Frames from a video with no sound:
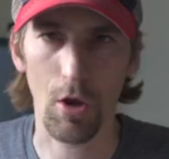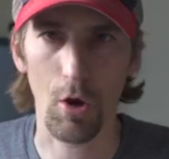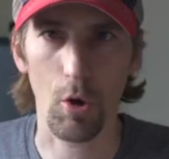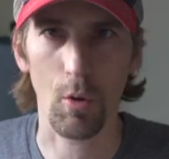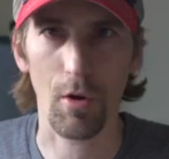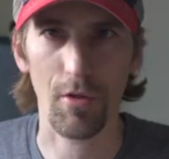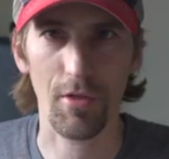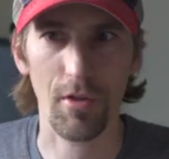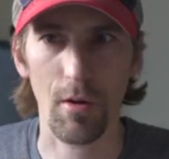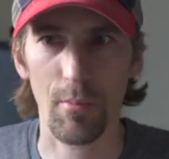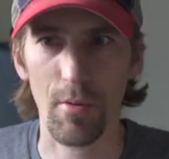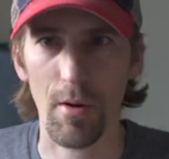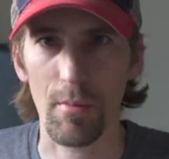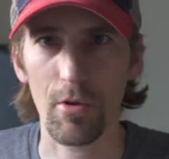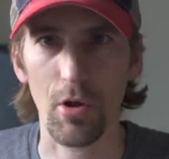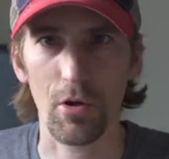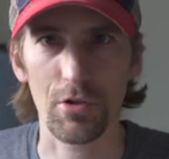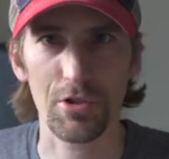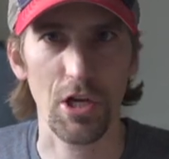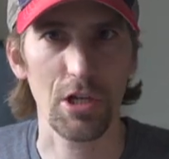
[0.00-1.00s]
video
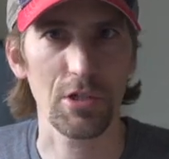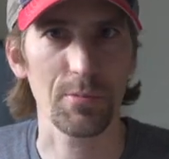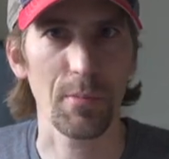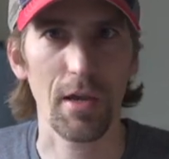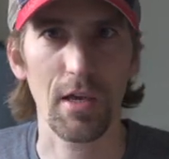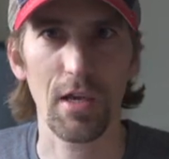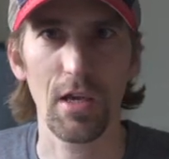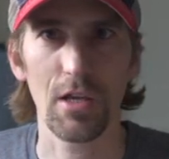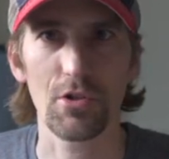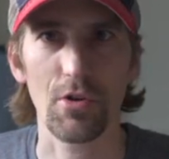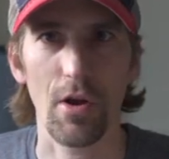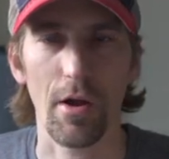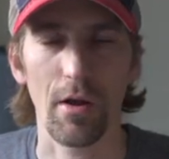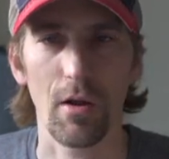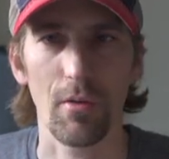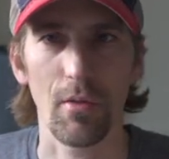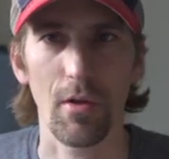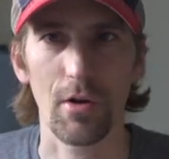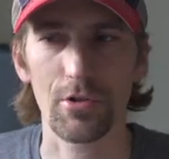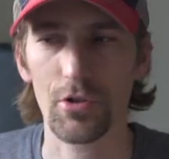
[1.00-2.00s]
with it. I'll probably go chase my
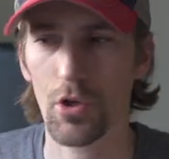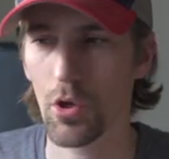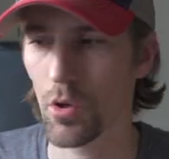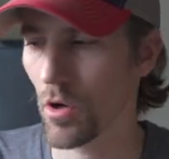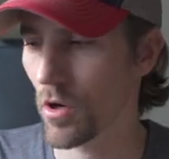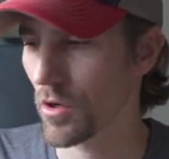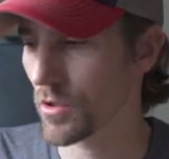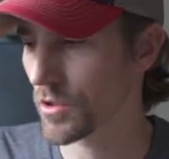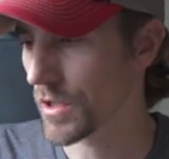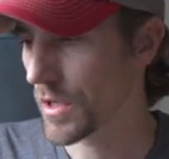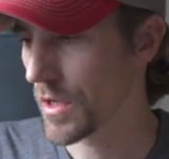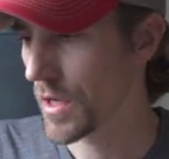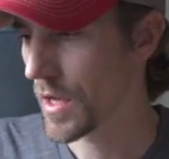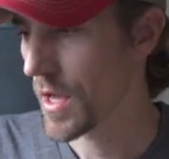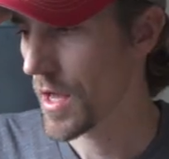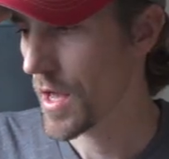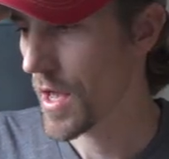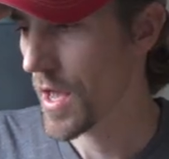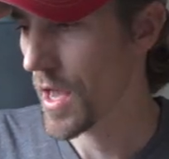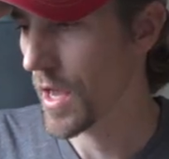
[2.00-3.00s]
kids around on their
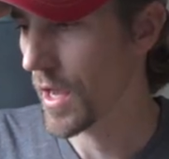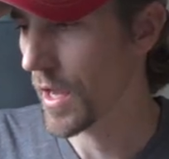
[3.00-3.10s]
scooters